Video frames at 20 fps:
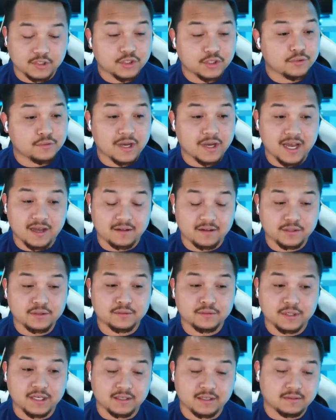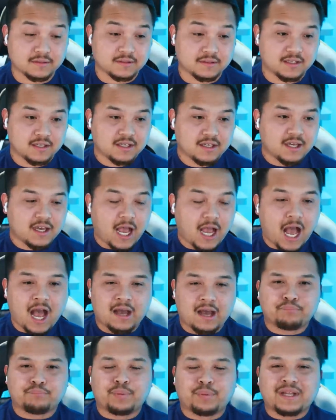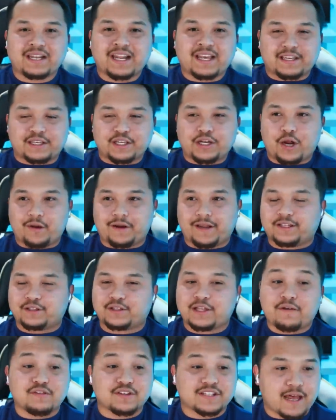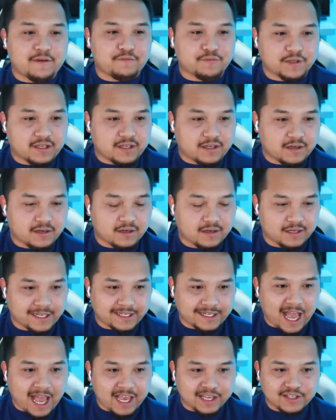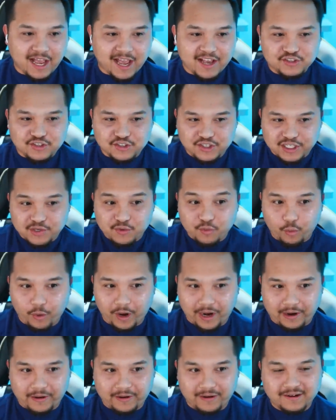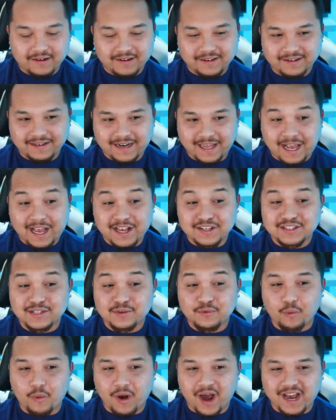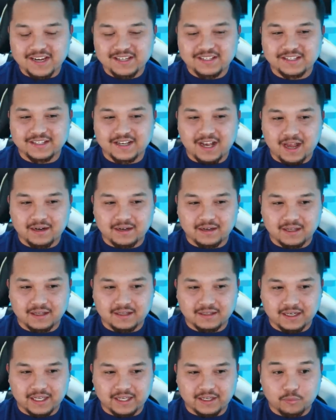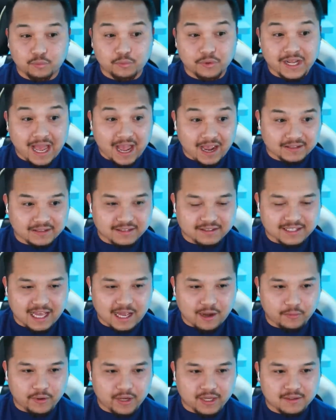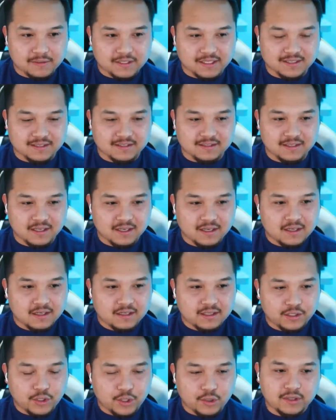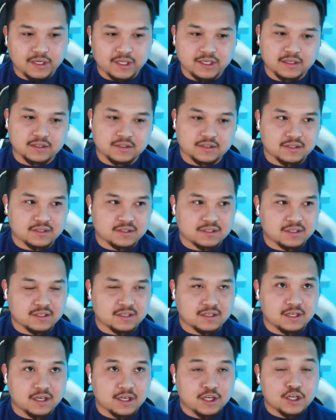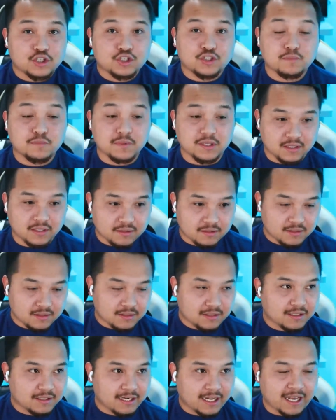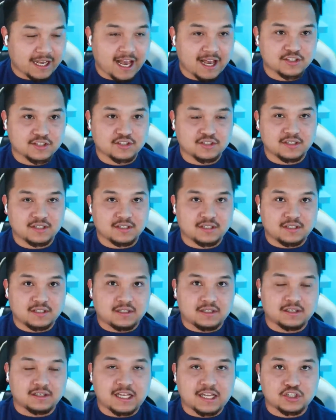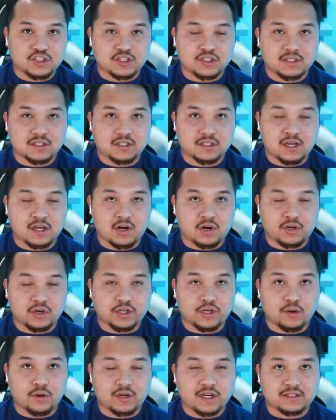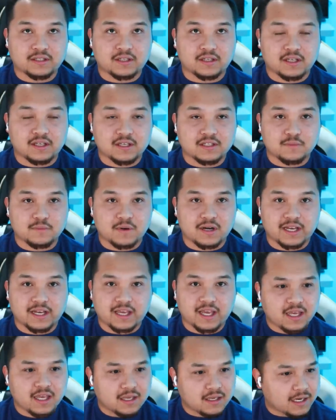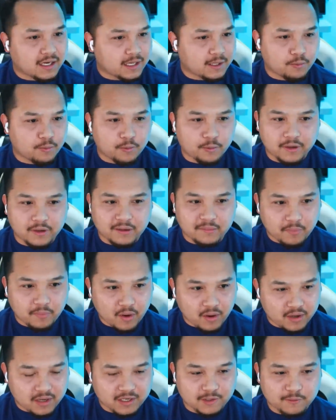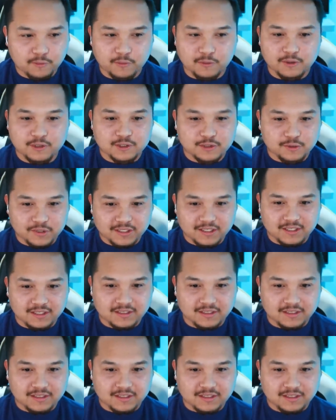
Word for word: you have you did. Uh, but like you know, like devil's advocate here. Like I I see where. Like, I see why she kind of, like, reacted that way because, you know, like, she, to me, like, I see that she, or, you know, like, the kids were like, hey, like, we were at a party, we were drinking,